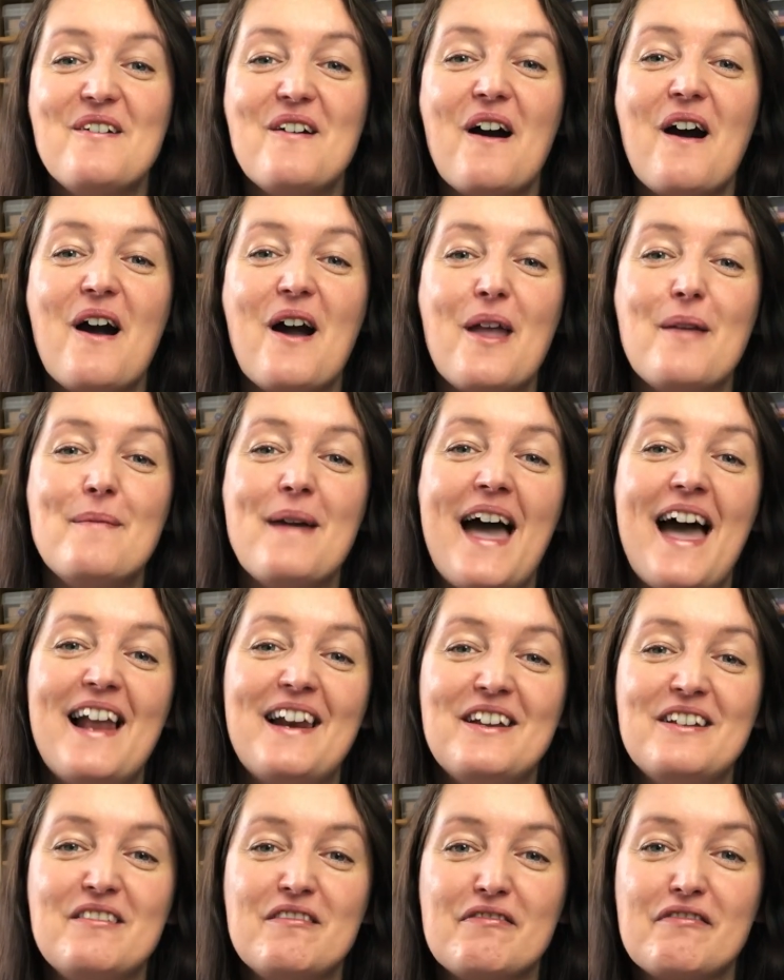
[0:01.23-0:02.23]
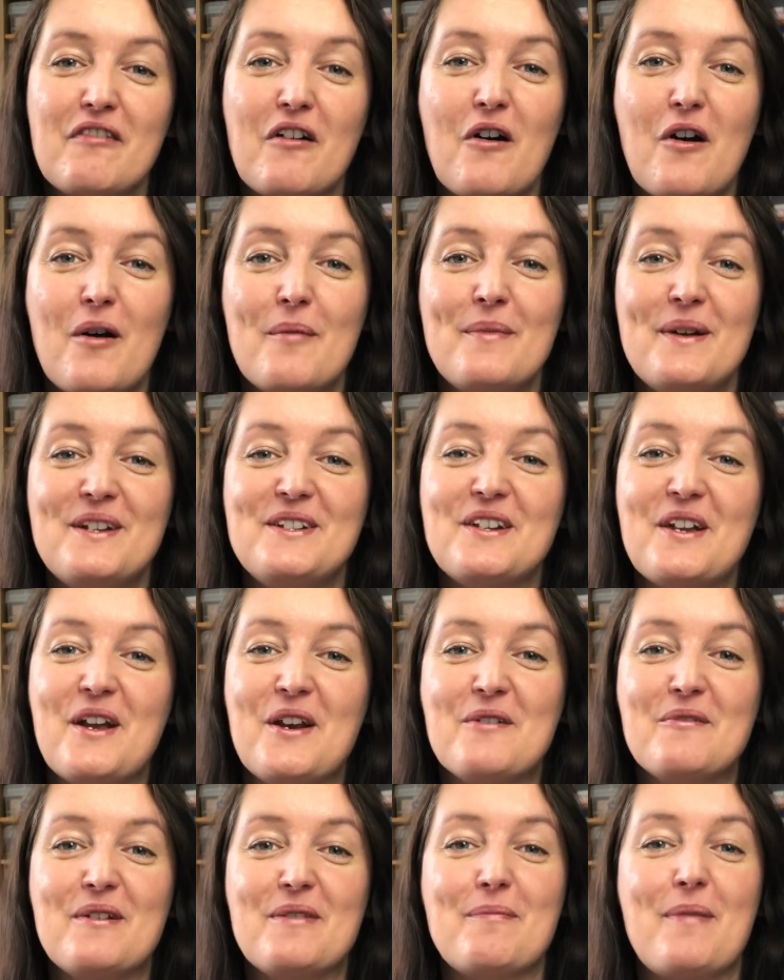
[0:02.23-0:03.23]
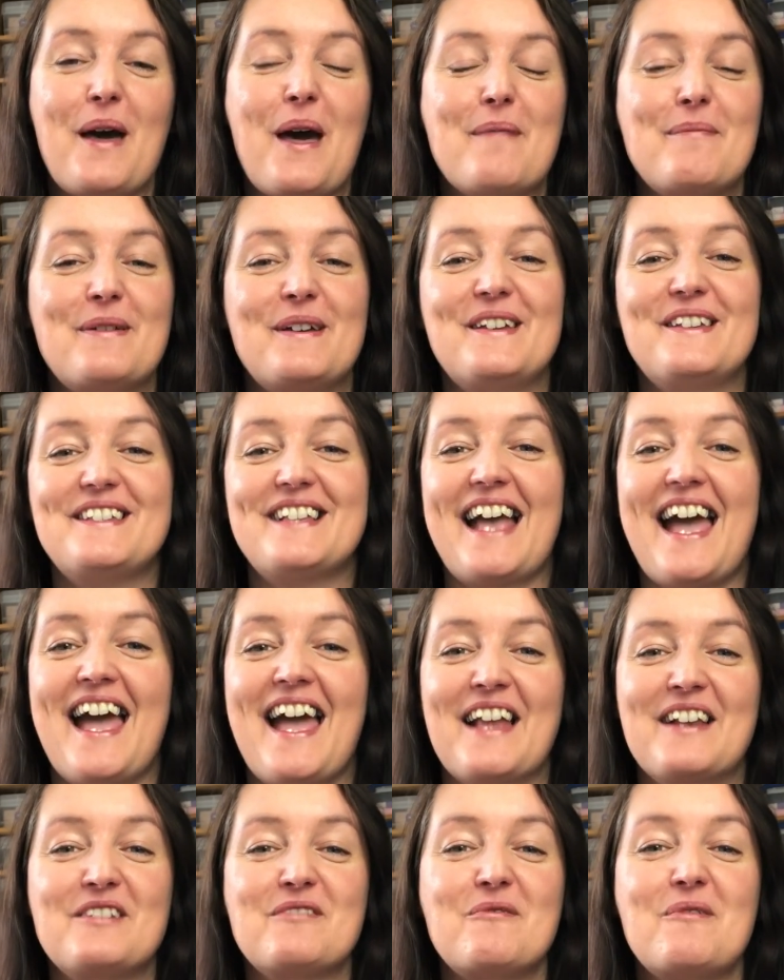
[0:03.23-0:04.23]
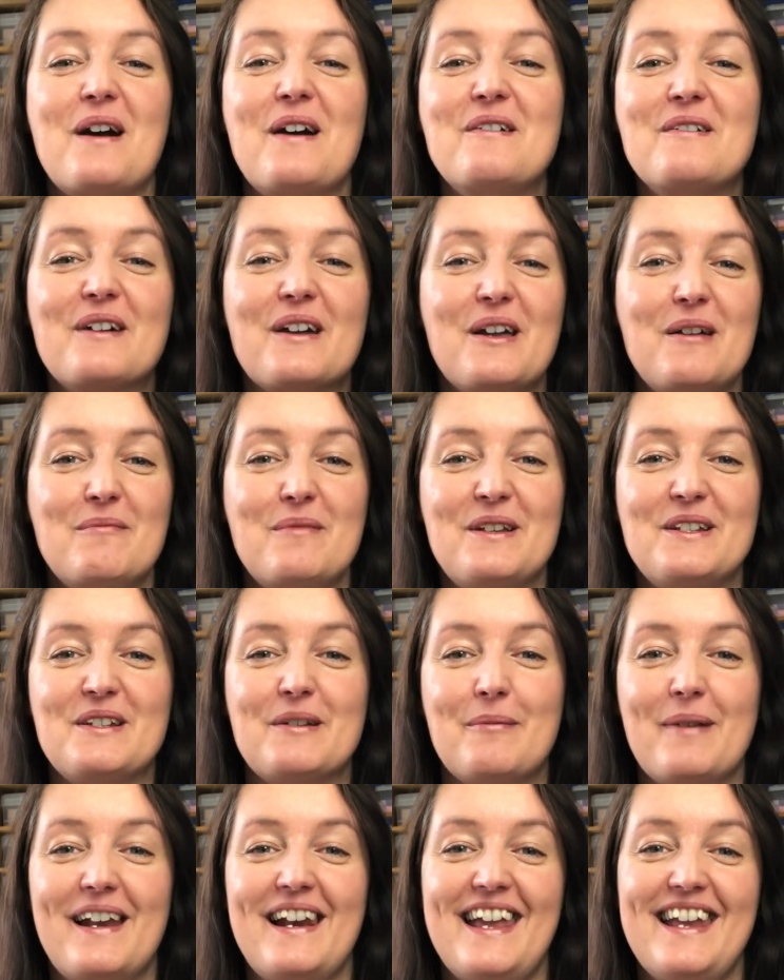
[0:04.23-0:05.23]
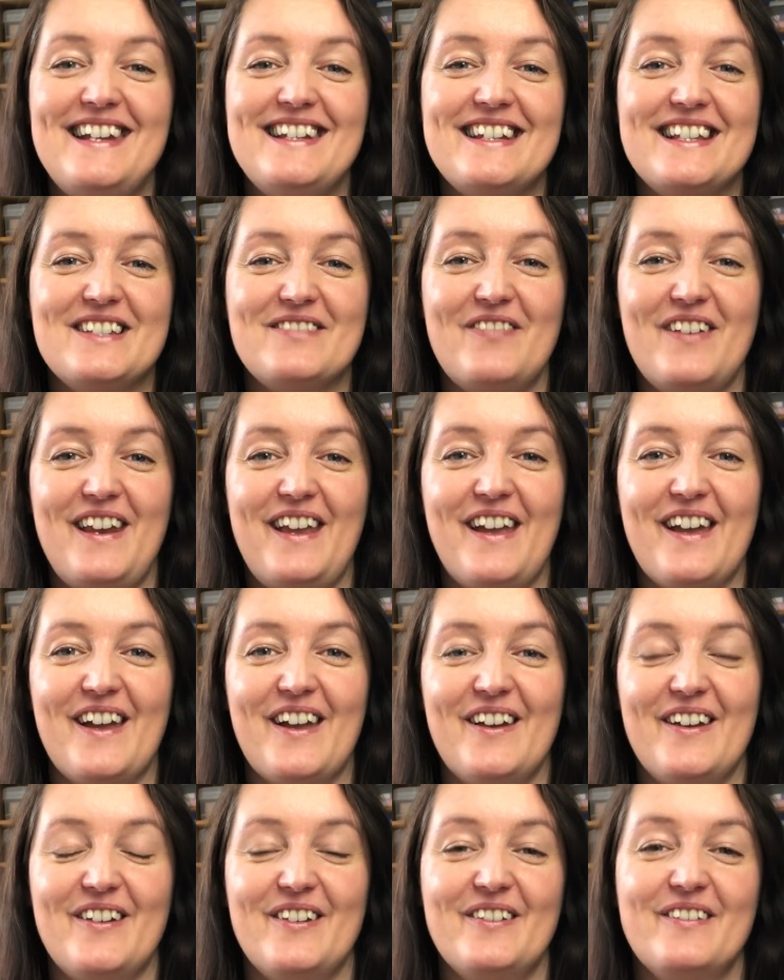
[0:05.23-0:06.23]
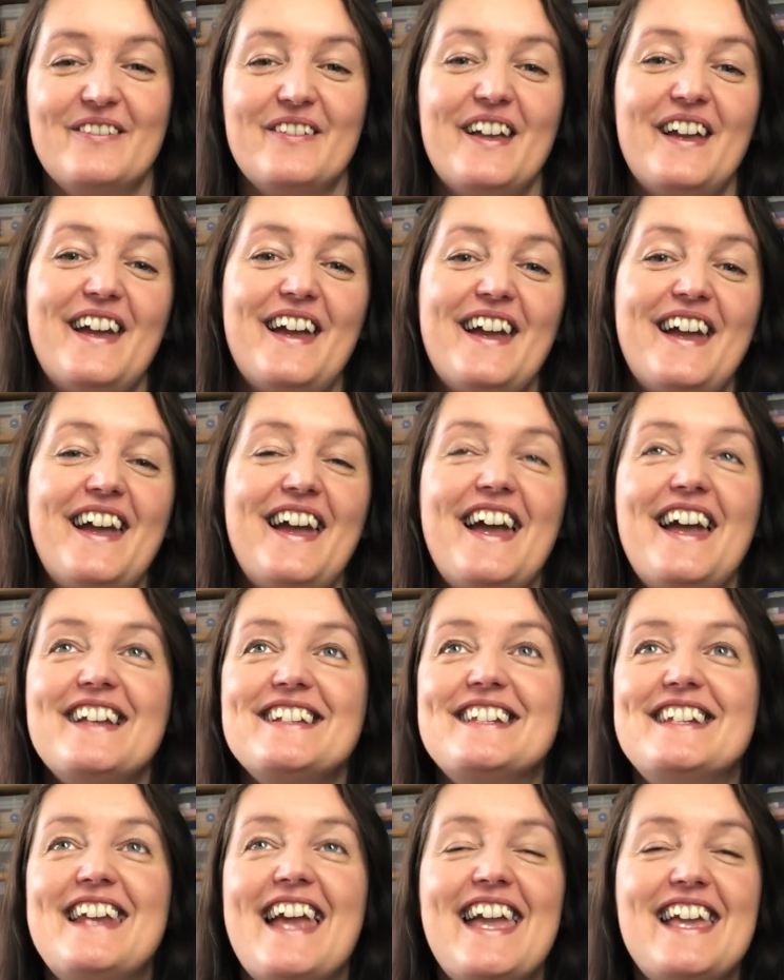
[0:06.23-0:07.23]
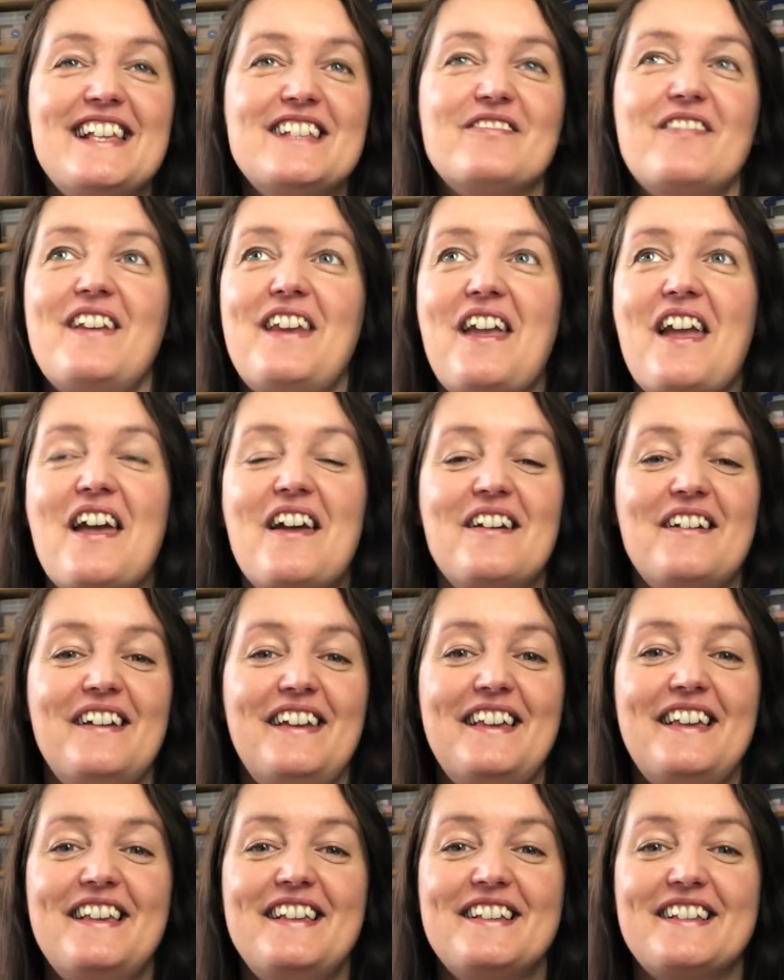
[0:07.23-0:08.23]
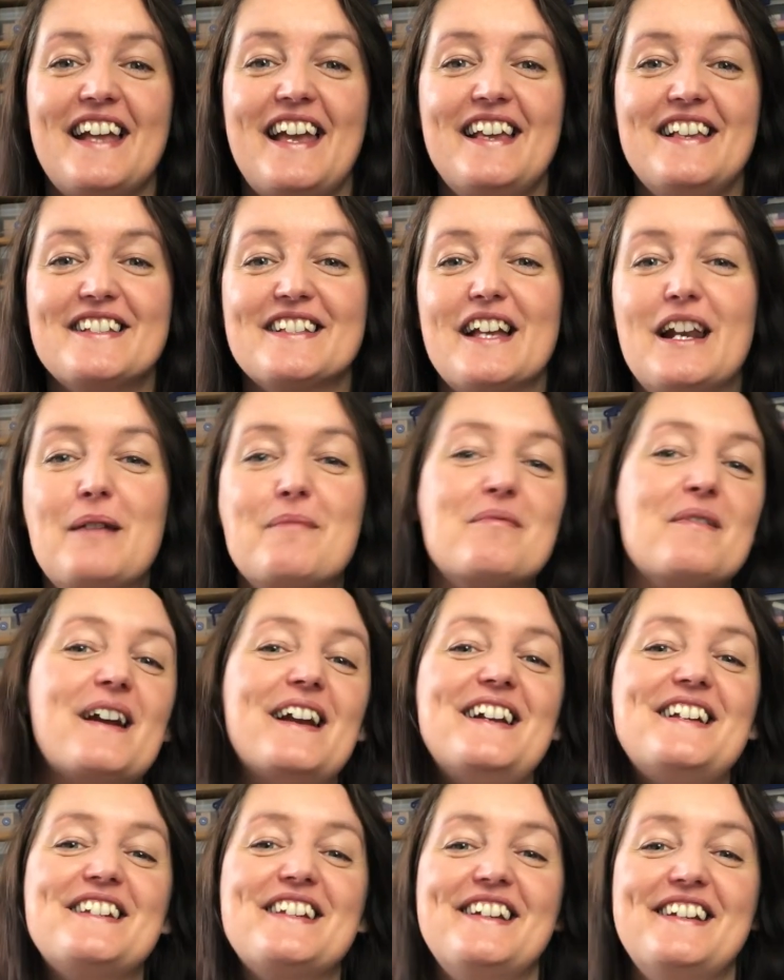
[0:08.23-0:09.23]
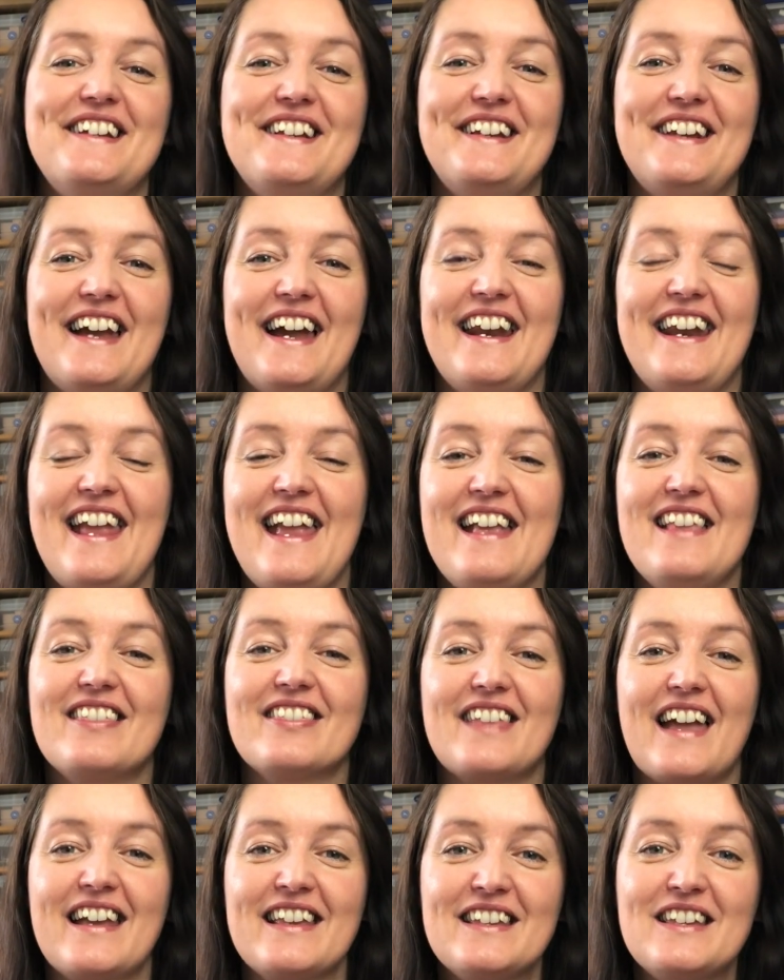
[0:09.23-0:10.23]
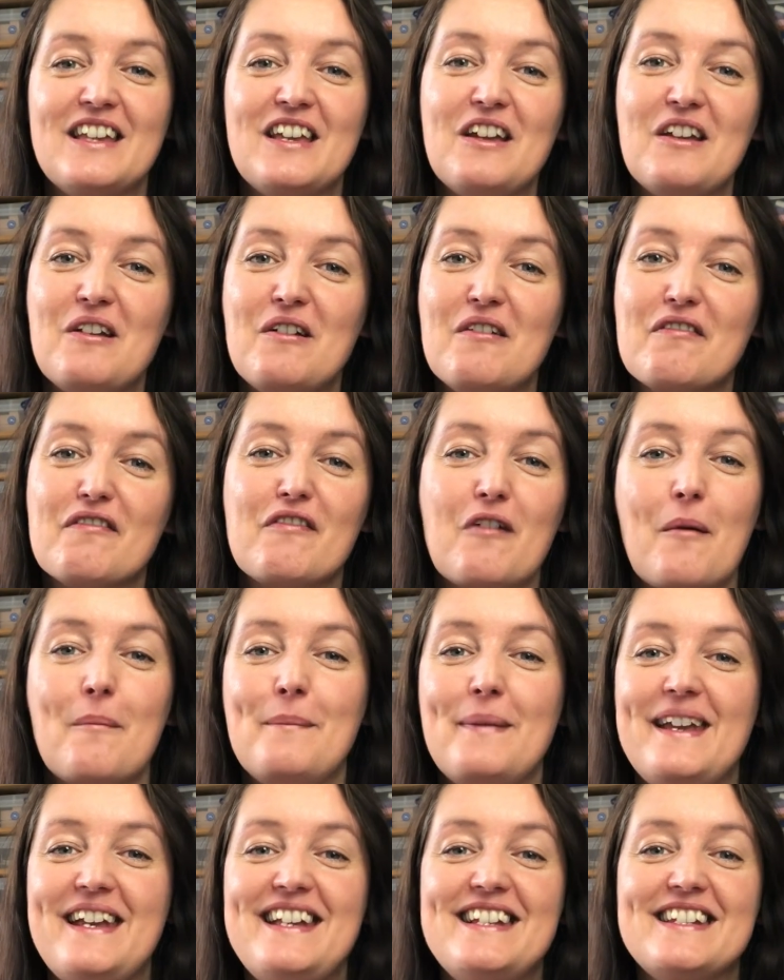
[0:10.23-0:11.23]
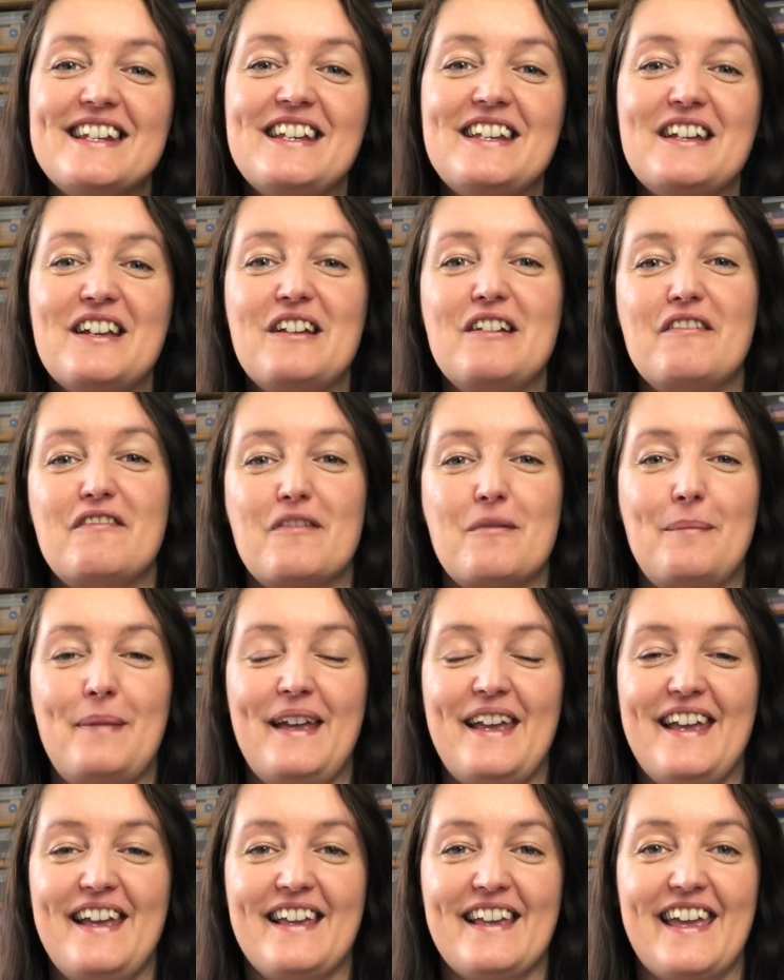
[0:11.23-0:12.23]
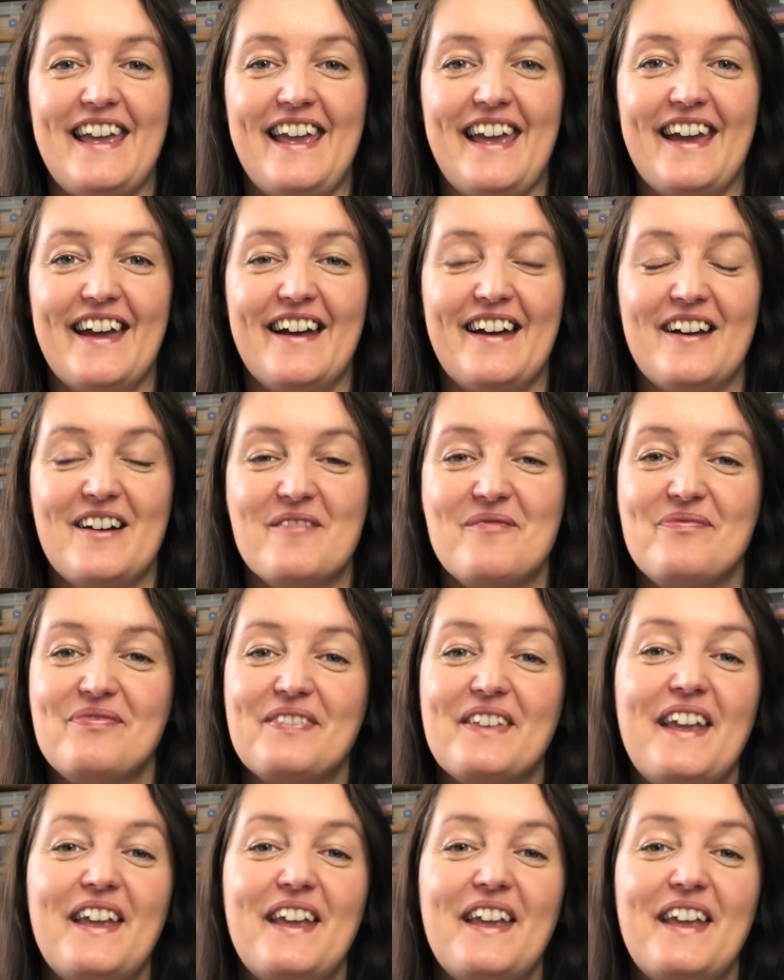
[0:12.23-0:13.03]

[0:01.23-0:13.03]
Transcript: I'm Helen from Journal with Purpose and welcome to my latest video. Today's video is a celebration and a thank you from me to you for being here.